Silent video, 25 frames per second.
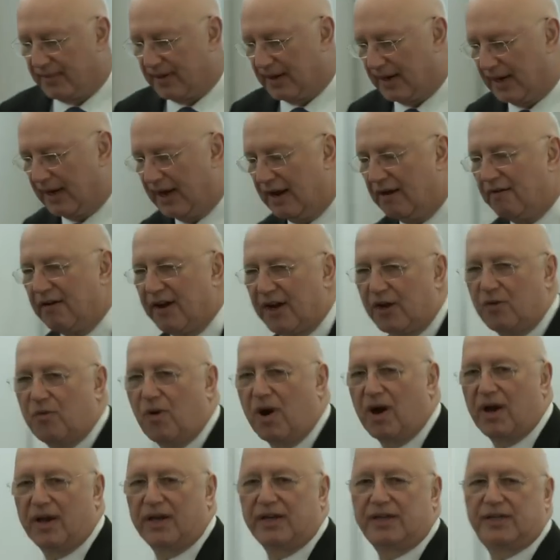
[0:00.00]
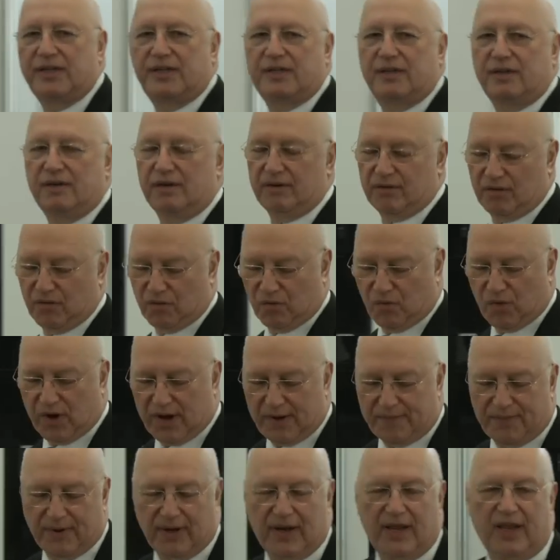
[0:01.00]
Aleera white,
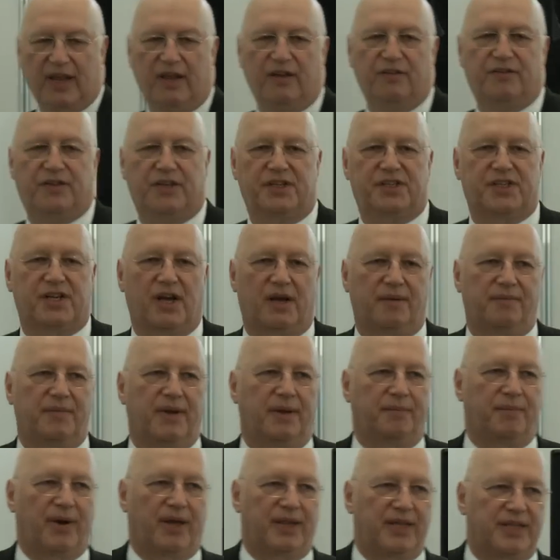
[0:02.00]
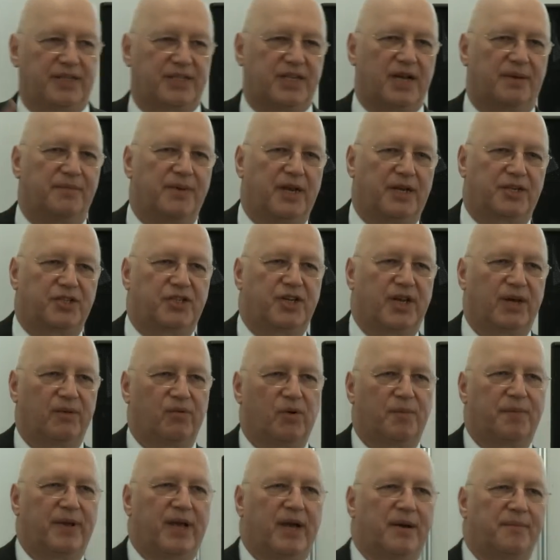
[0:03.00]
we believe by this time next year
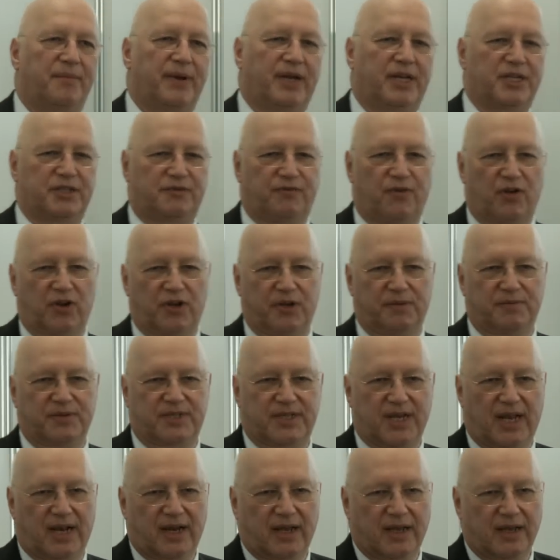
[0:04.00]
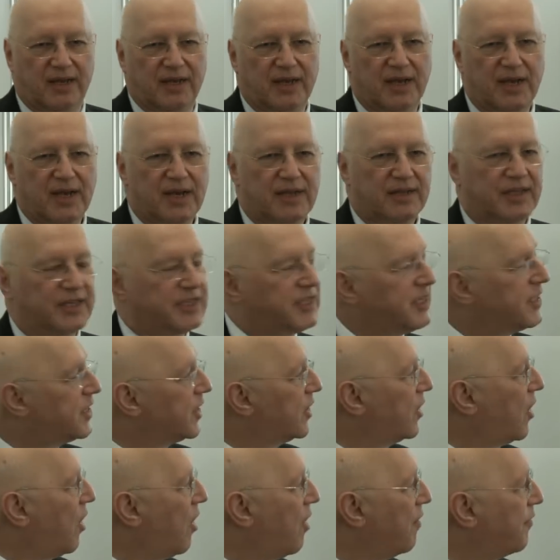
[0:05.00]
will be our biggest volume seller. This is
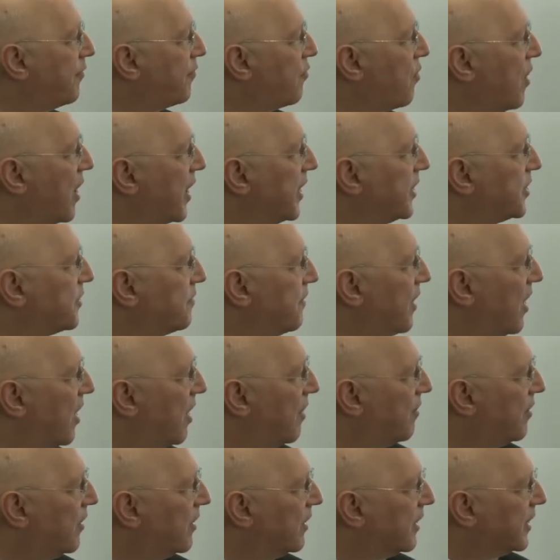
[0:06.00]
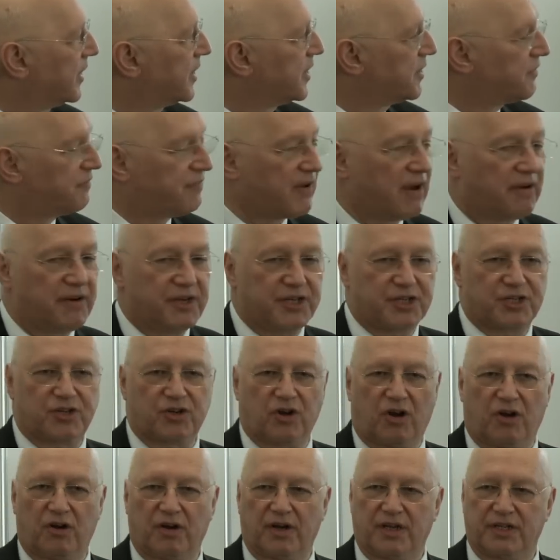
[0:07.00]
an off-white marble that is very
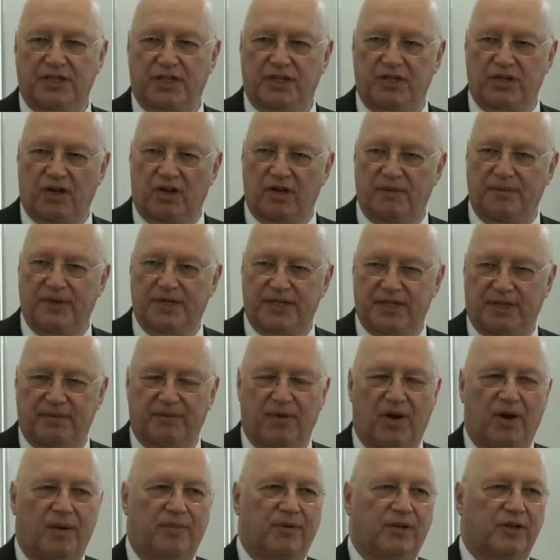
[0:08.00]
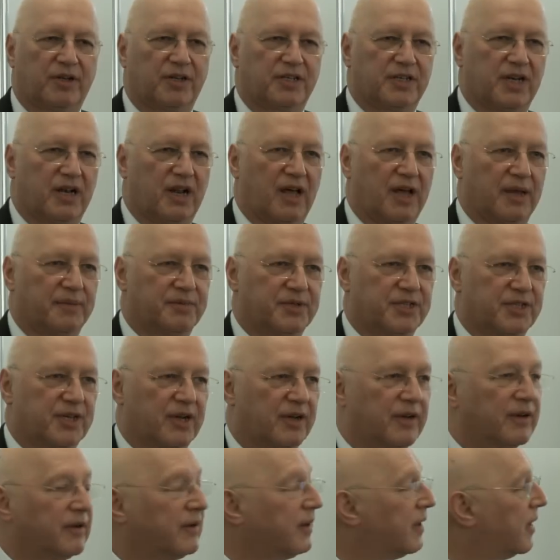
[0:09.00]
strong. It's a dolomitic marble, not a
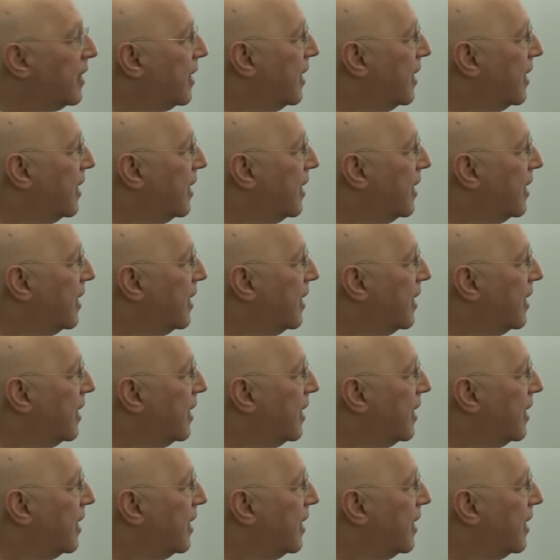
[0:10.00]
limestone.